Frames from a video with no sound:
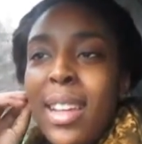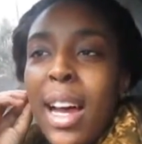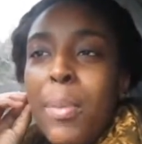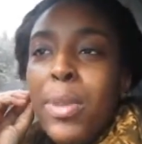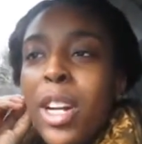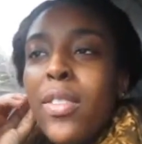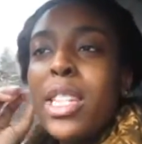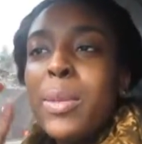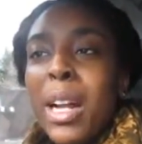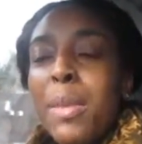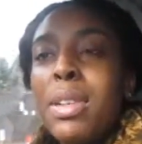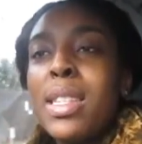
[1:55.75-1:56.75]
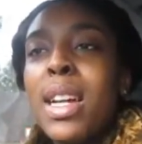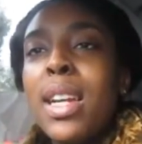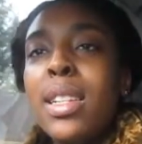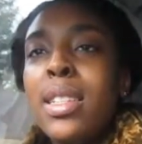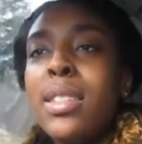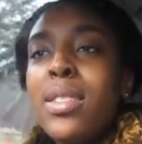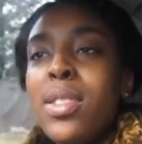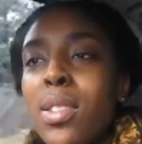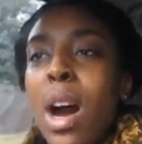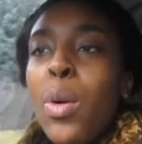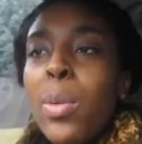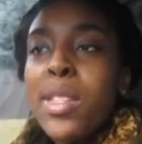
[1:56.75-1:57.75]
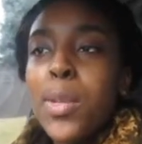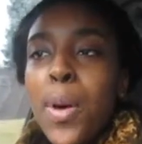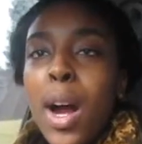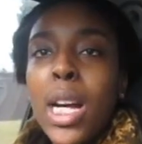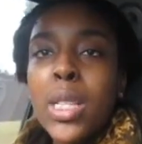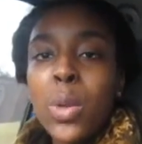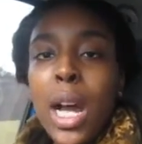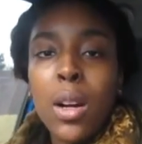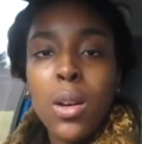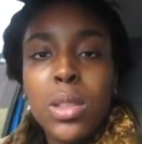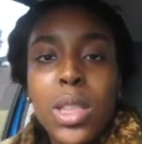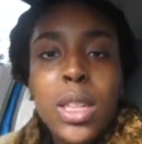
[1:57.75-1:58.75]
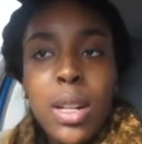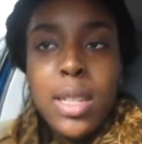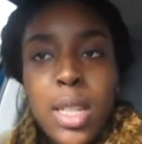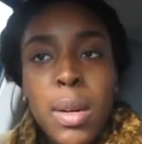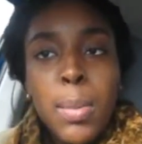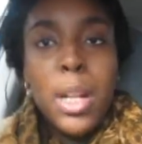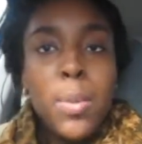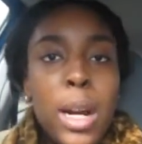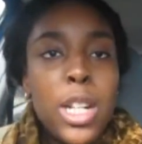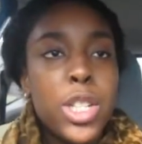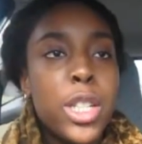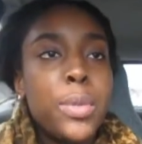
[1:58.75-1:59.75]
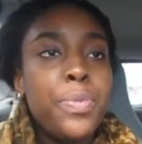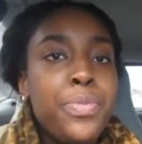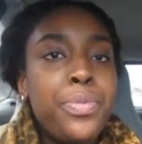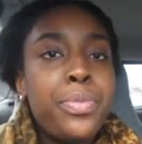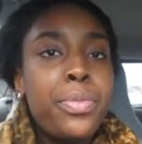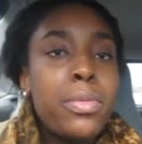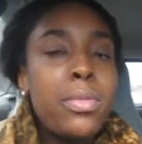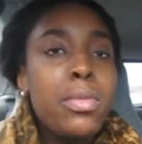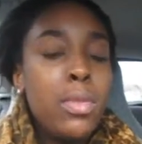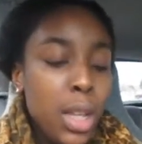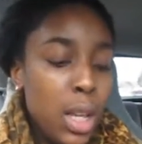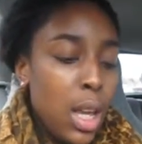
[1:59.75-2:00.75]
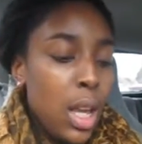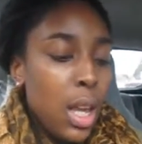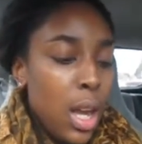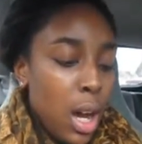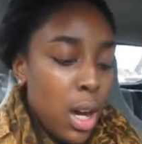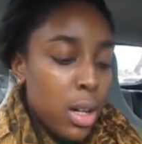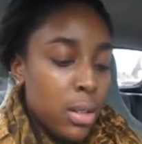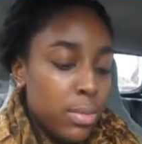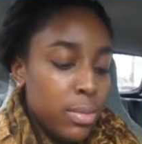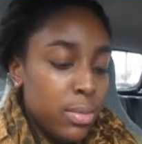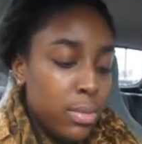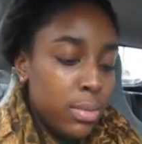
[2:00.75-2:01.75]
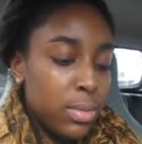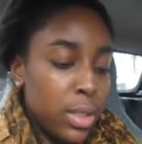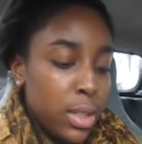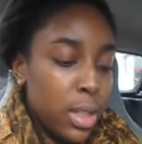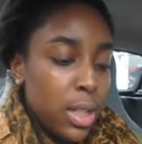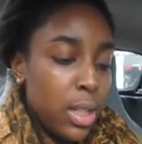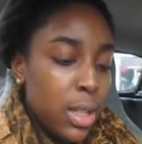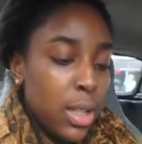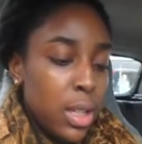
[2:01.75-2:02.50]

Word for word: I'm nervous, but I'm excited. So I wouldn't be surprised when I go there and they take my blood pressure um, According to